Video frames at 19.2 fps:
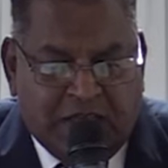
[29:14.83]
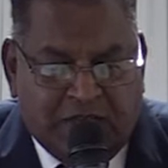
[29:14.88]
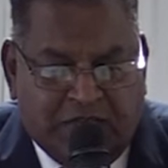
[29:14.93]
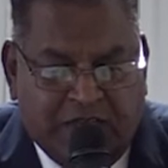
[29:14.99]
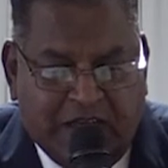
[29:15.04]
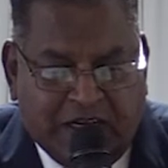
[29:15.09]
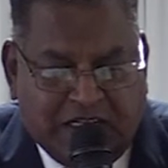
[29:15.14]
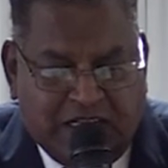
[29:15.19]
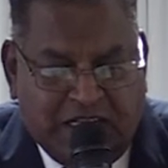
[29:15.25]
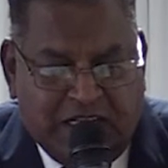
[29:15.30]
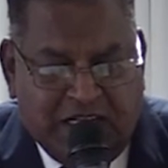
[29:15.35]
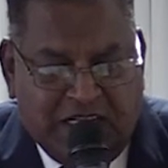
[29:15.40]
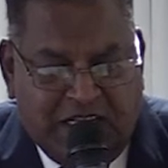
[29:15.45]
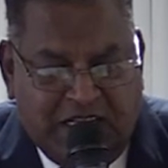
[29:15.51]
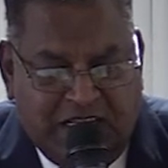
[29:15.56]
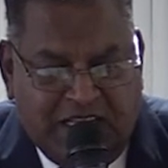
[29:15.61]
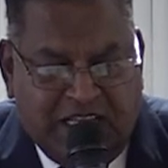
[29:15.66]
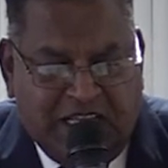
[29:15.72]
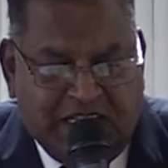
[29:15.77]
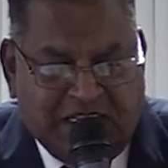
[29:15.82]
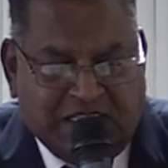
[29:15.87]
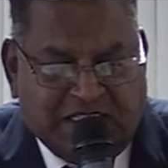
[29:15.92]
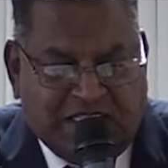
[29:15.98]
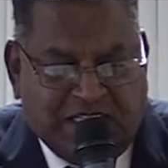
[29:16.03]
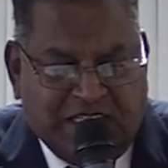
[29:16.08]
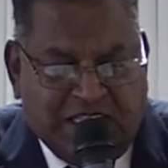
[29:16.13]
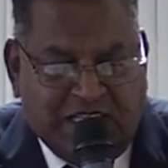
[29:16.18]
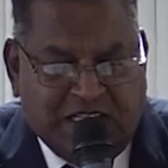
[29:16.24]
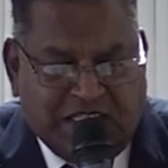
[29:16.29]
that he
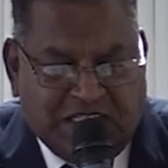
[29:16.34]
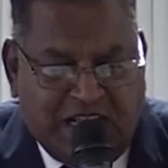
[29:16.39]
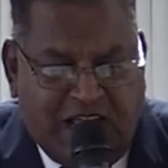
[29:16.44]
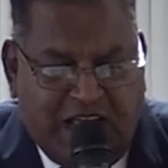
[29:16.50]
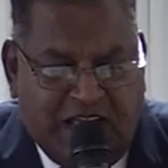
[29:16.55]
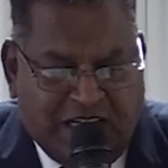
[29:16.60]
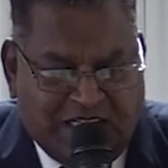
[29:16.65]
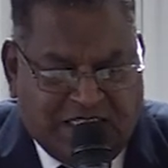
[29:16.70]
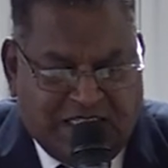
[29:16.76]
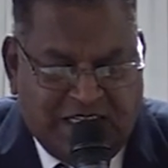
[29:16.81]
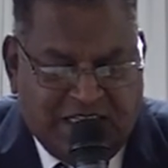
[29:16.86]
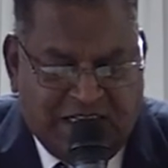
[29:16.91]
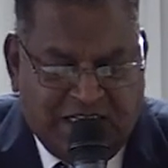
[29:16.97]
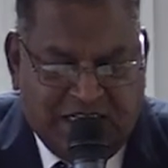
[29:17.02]
is in the start,